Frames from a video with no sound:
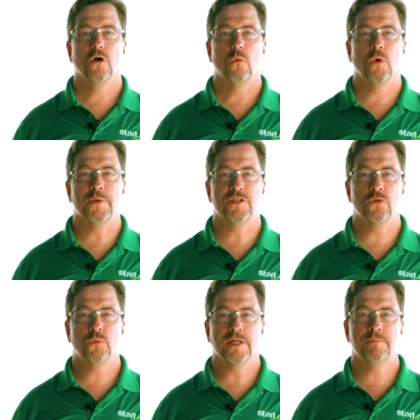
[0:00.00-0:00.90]
While we
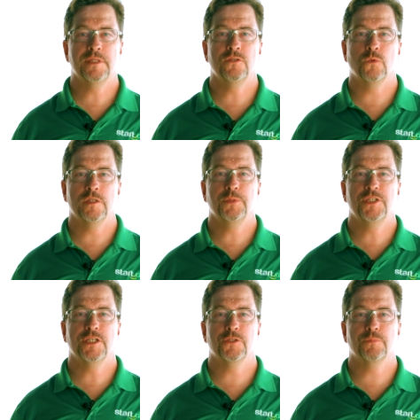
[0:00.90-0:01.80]
don't recommend one
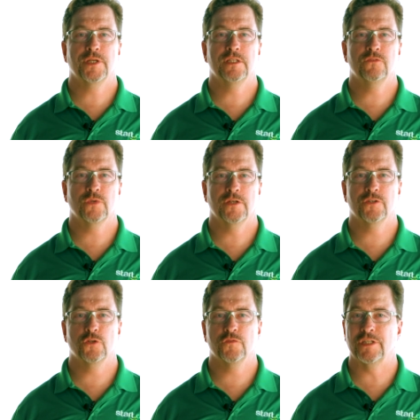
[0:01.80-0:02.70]
particular brand of
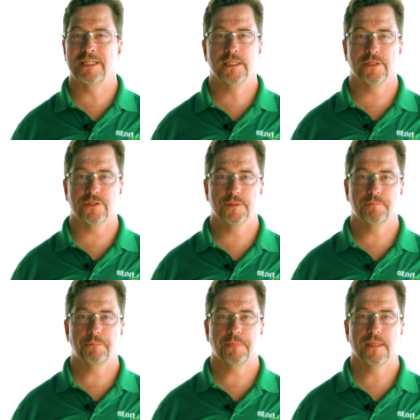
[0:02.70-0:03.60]
router over any other,
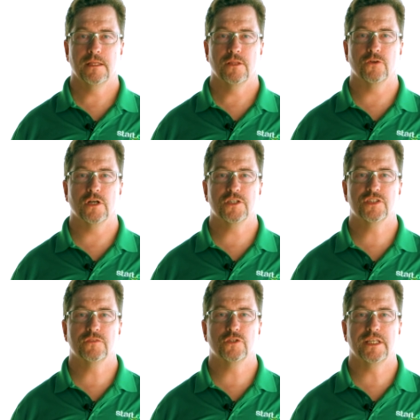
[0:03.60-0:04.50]
there are
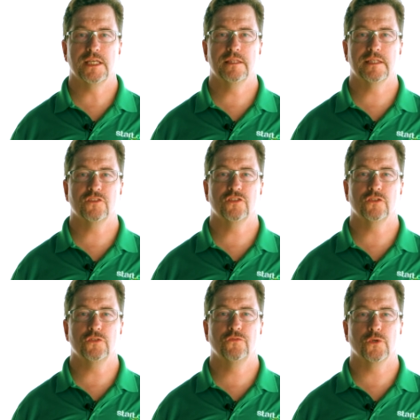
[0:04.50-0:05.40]
several key things to
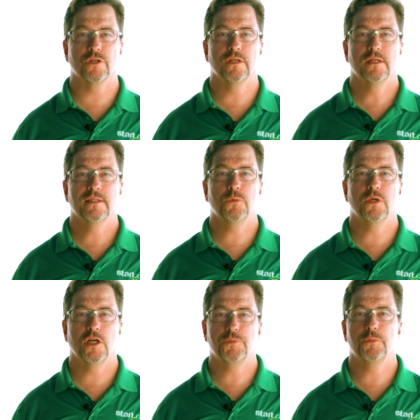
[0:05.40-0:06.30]
look for that will
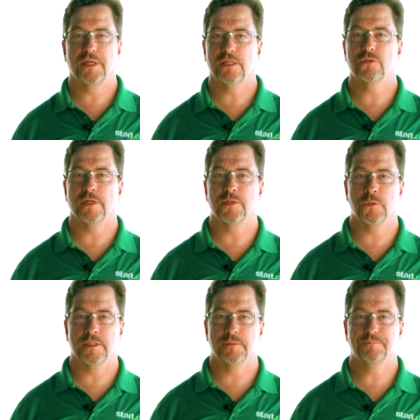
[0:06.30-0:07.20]
help you pick the right
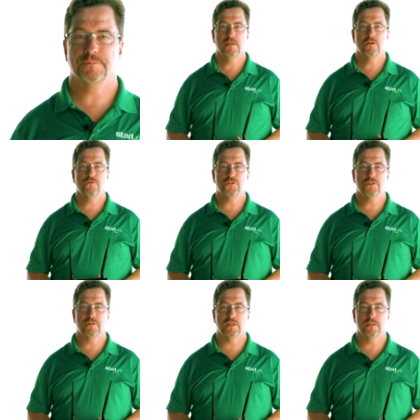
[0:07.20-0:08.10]
one. First
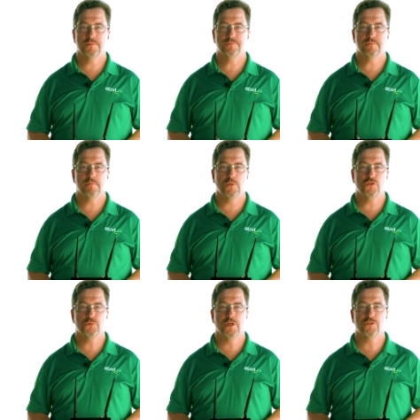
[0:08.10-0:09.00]
of all,
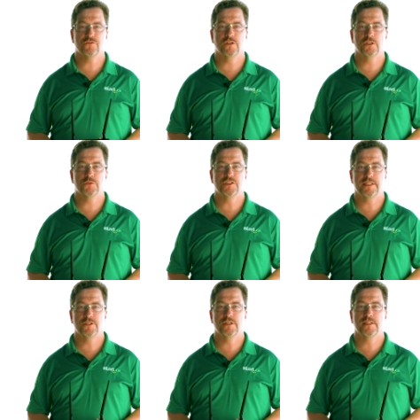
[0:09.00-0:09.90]
most routers follow a
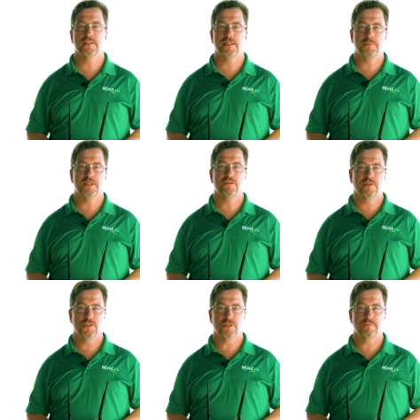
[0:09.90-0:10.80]
standardized naming
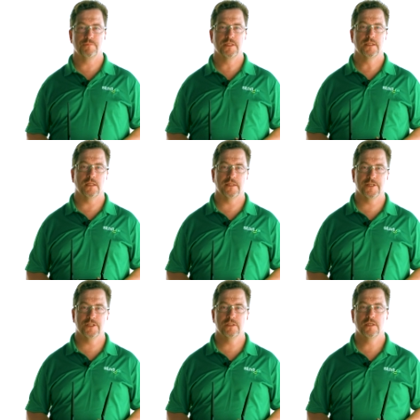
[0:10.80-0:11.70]
convention, a
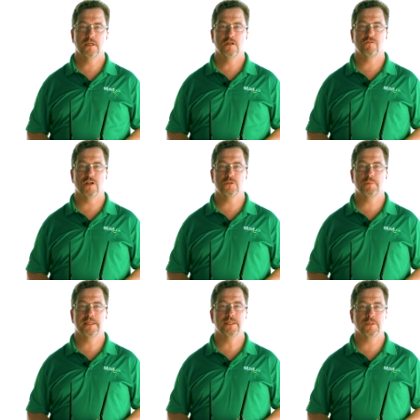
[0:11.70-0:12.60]
letter followed
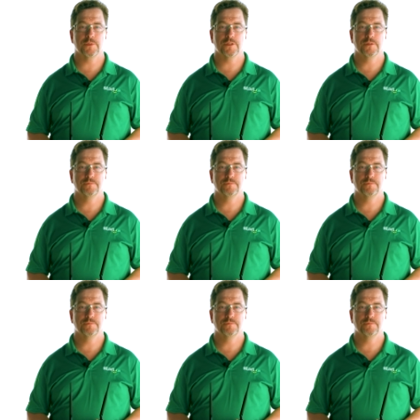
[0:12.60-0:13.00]
by a number.